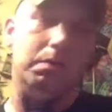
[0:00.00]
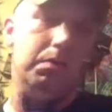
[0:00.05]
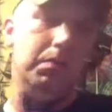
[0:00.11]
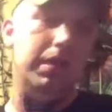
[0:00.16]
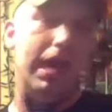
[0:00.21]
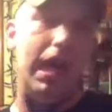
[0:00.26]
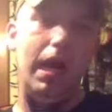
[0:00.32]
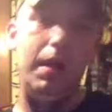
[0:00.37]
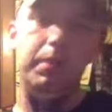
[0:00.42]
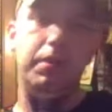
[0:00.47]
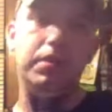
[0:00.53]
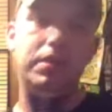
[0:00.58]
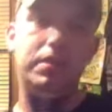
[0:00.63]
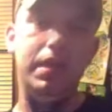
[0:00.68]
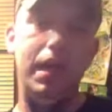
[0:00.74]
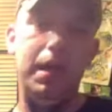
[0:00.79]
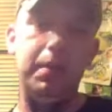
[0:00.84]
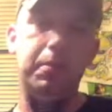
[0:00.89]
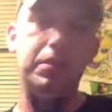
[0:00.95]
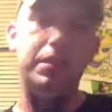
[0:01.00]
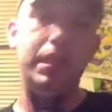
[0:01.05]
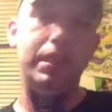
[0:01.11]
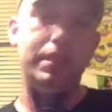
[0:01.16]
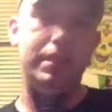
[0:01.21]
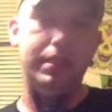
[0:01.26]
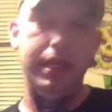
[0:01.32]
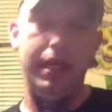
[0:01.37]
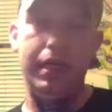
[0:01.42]
Neighbors
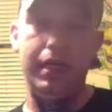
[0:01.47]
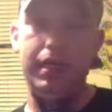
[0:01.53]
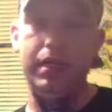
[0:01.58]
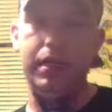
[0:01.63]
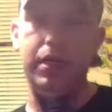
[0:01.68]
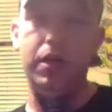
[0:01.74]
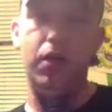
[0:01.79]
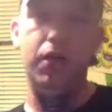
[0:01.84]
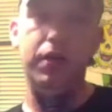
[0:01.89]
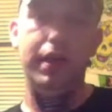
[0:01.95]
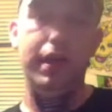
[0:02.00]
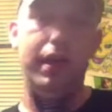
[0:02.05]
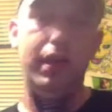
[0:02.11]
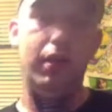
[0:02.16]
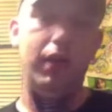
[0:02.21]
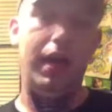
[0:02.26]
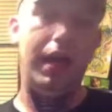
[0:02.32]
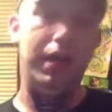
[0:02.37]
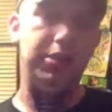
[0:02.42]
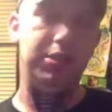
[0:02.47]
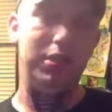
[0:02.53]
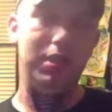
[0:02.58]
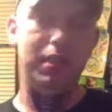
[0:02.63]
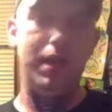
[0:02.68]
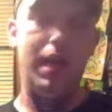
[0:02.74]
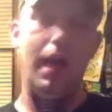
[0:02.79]
had seen, the interaction